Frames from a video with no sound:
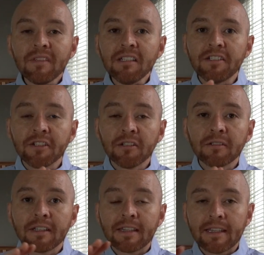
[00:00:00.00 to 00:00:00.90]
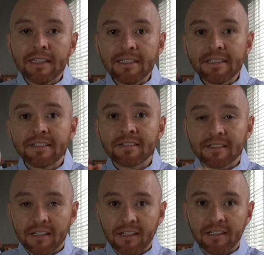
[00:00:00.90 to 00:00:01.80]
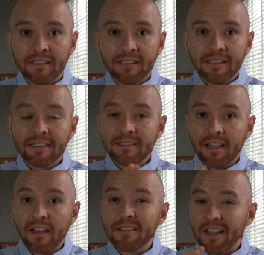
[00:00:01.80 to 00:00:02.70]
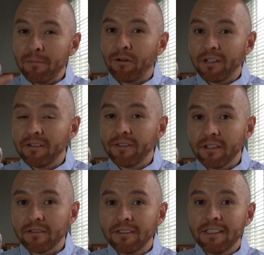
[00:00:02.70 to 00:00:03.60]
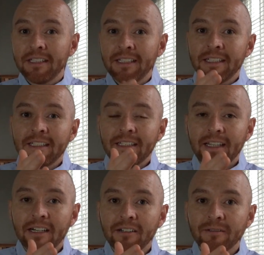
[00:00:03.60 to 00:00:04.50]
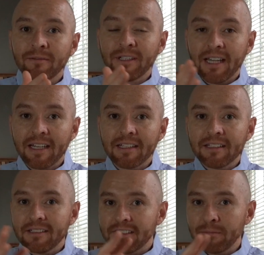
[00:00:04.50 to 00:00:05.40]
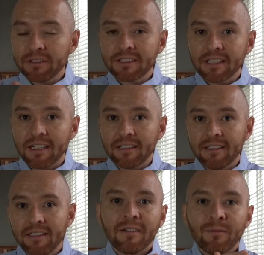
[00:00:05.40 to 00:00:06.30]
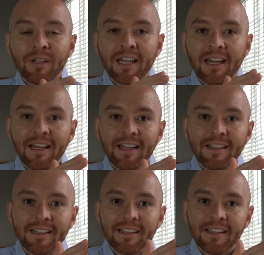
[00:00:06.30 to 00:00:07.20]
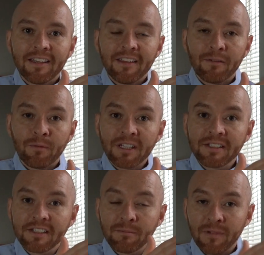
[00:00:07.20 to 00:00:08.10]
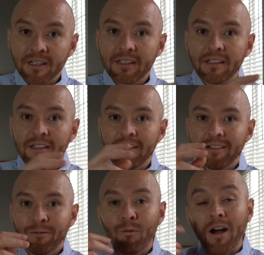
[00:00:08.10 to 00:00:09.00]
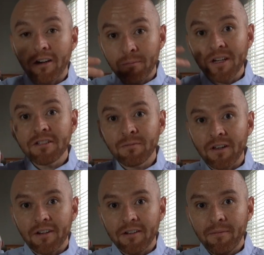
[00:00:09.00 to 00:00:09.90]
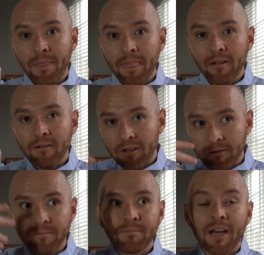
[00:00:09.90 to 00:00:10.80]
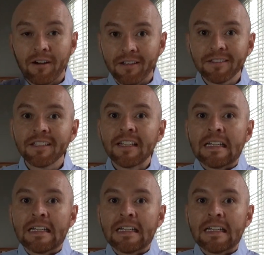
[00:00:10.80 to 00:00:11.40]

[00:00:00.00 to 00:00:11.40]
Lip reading: So this study changed that point of view. Now we had a simple design. We had the rhesus monkey wire mesh mother or parent